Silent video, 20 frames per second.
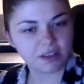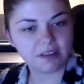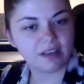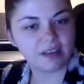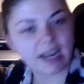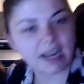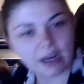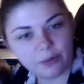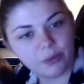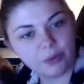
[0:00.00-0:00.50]

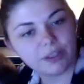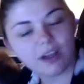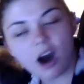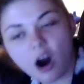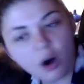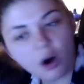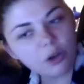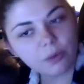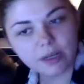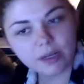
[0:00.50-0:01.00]
that, I will
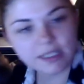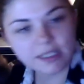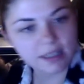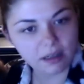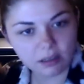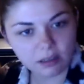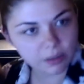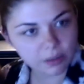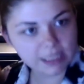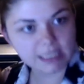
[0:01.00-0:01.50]
always
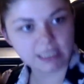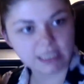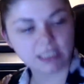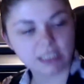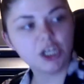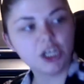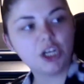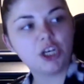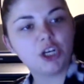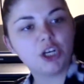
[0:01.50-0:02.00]

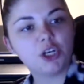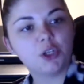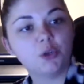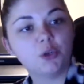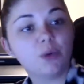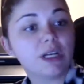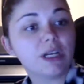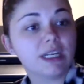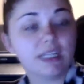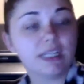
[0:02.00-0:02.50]

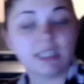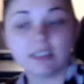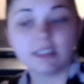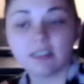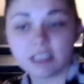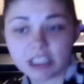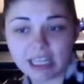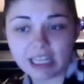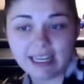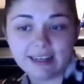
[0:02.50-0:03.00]
do it in
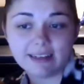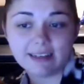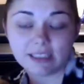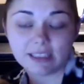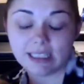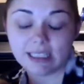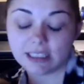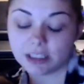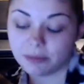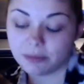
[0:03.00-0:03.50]
English. And
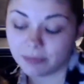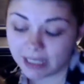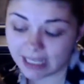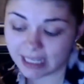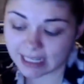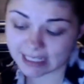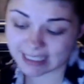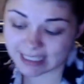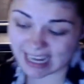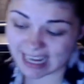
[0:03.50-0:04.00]
to me,
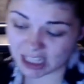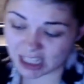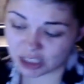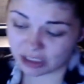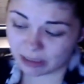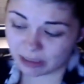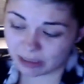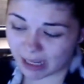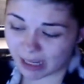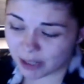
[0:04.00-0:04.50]
it's
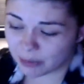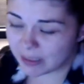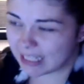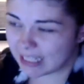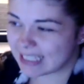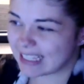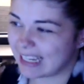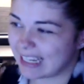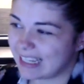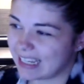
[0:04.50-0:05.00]
actually better
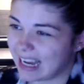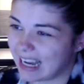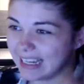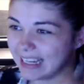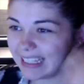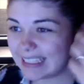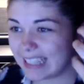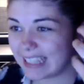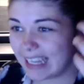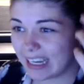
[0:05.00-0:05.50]
because I
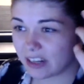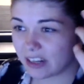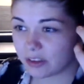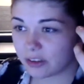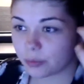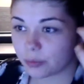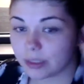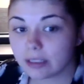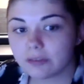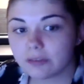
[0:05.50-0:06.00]
get to hear the
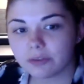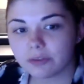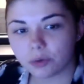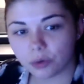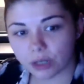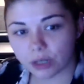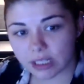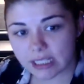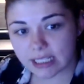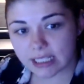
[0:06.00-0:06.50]
real
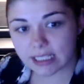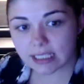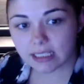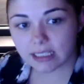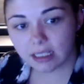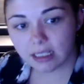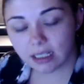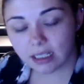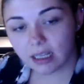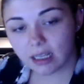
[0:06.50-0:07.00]
voice
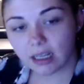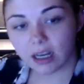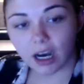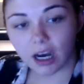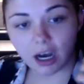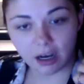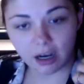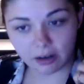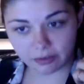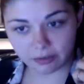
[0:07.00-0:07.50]

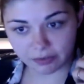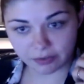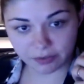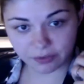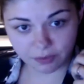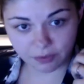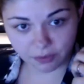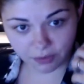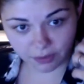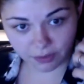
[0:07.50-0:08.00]
of
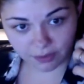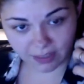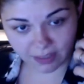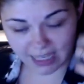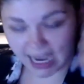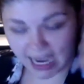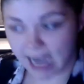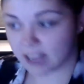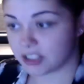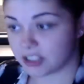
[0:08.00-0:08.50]
the
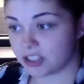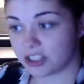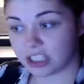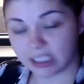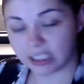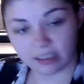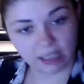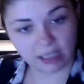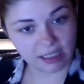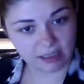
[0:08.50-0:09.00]
actors
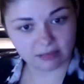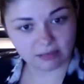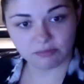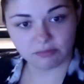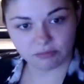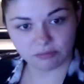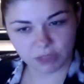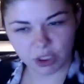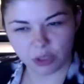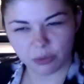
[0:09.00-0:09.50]
and
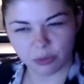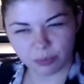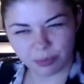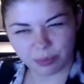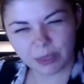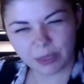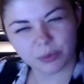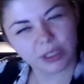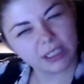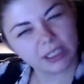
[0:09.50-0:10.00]

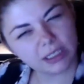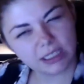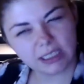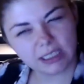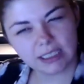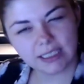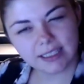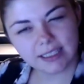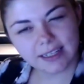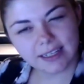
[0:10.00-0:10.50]
be
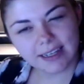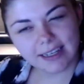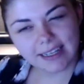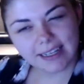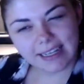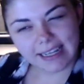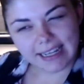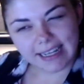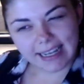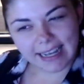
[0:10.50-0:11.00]
really
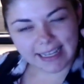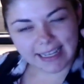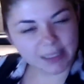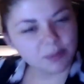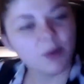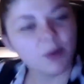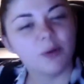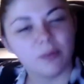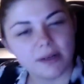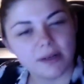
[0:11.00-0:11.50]
in the
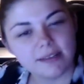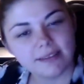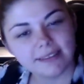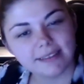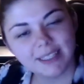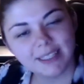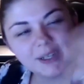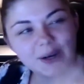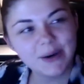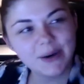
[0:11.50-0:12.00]
moment.
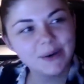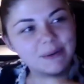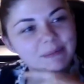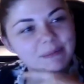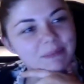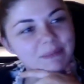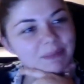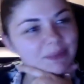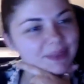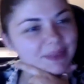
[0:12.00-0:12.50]
So
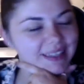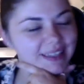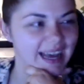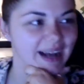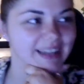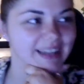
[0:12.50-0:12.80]
yeah,